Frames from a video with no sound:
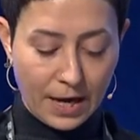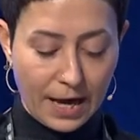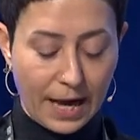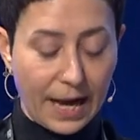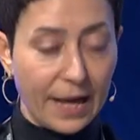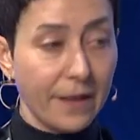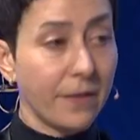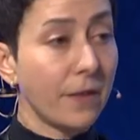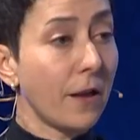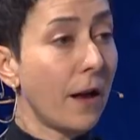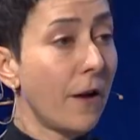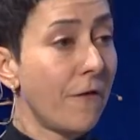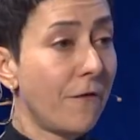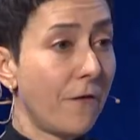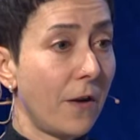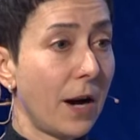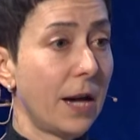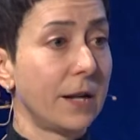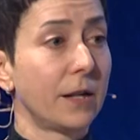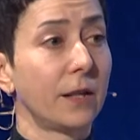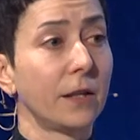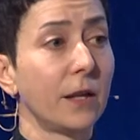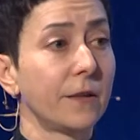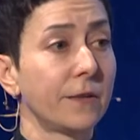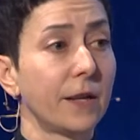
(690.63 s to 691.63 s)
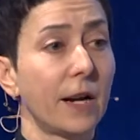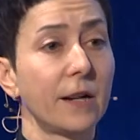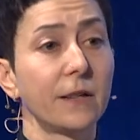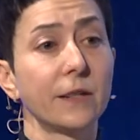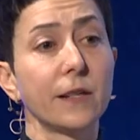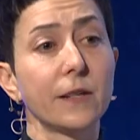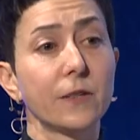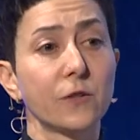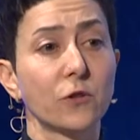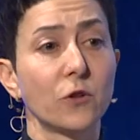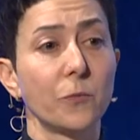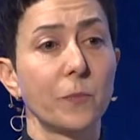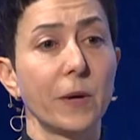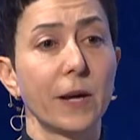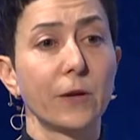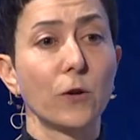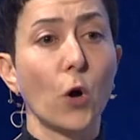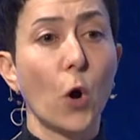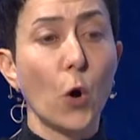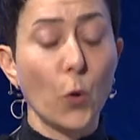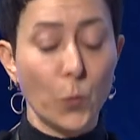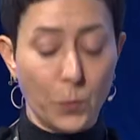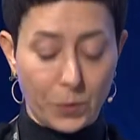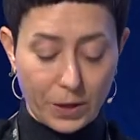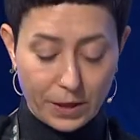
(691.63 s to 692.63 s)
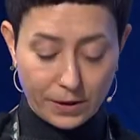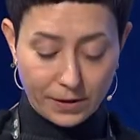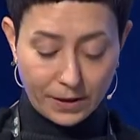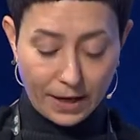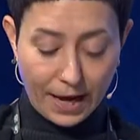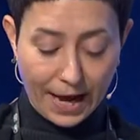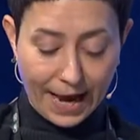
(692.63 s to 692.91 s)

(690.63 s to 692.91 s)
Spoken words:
And finally, there needs to be an open